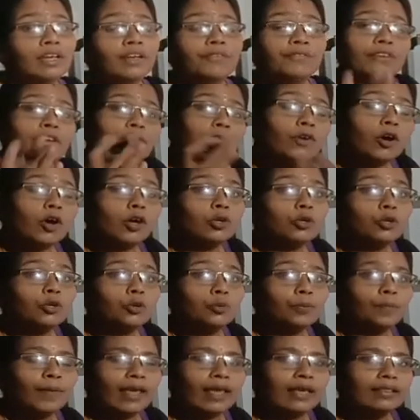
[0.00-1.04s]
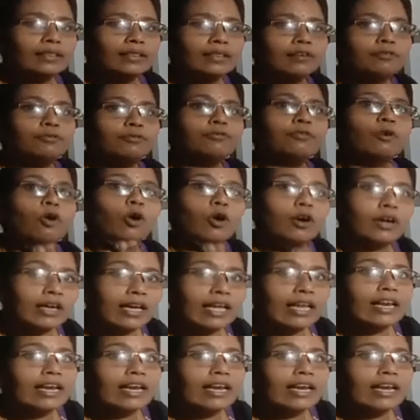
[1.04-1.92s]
We want to make the focal